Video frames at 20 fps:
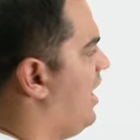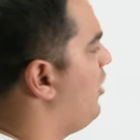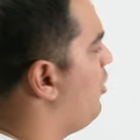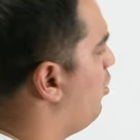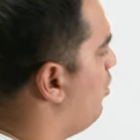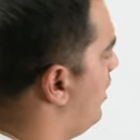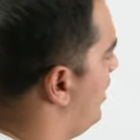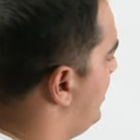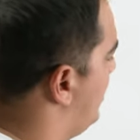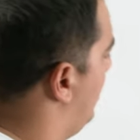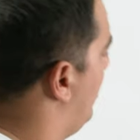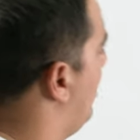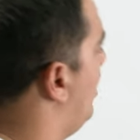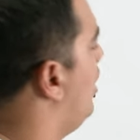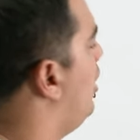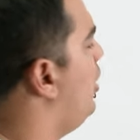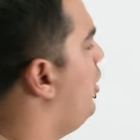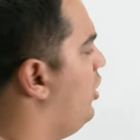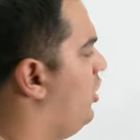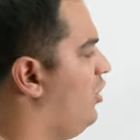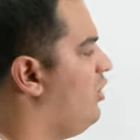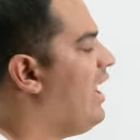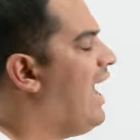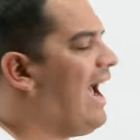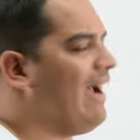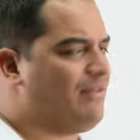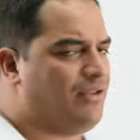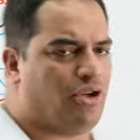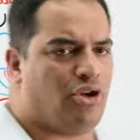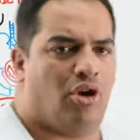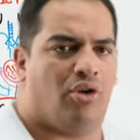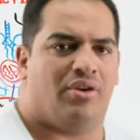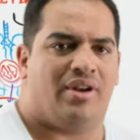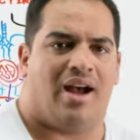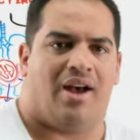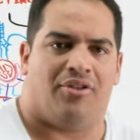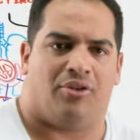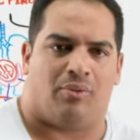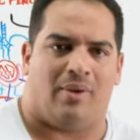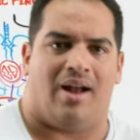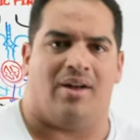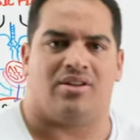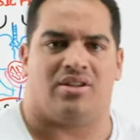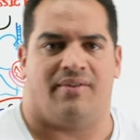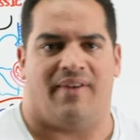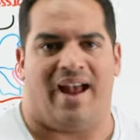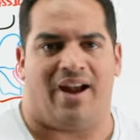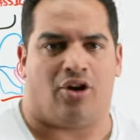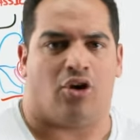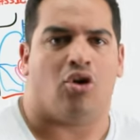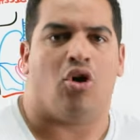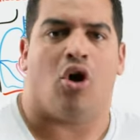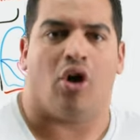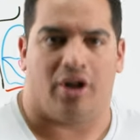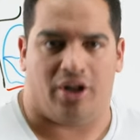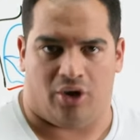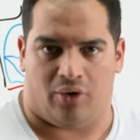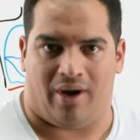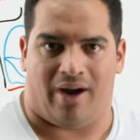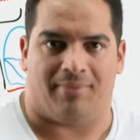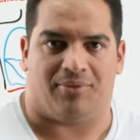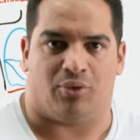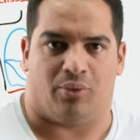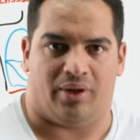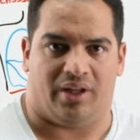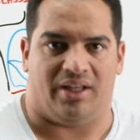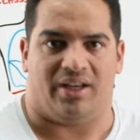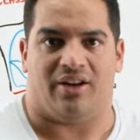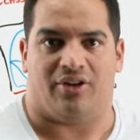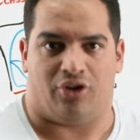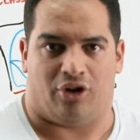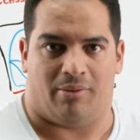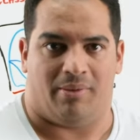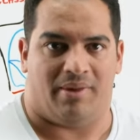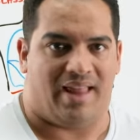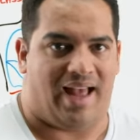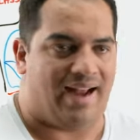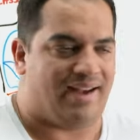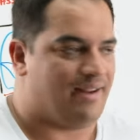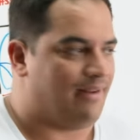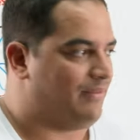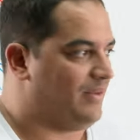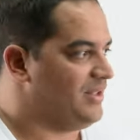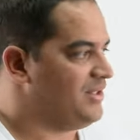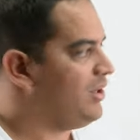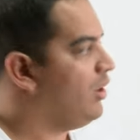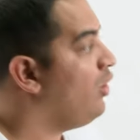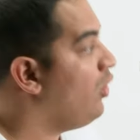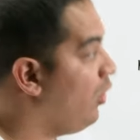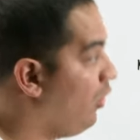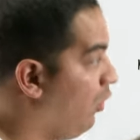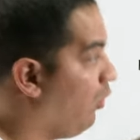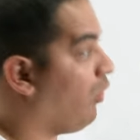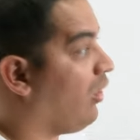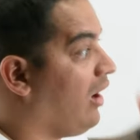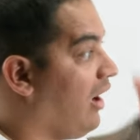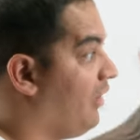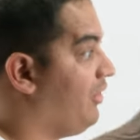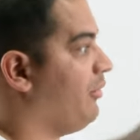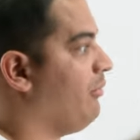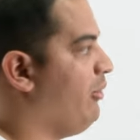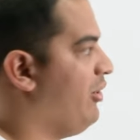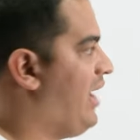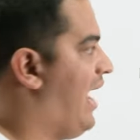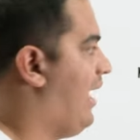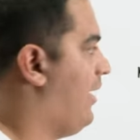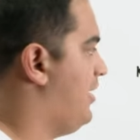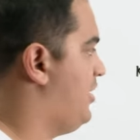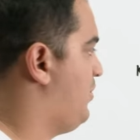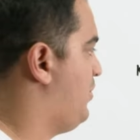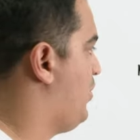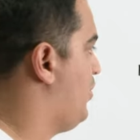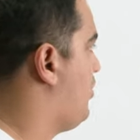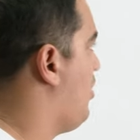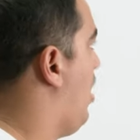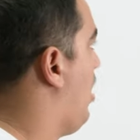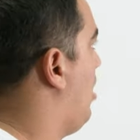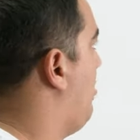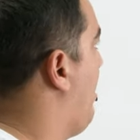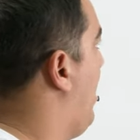Other words, you'd have to go down the routes of echocardiogram to really determine that difference or other modalities, which we'll talk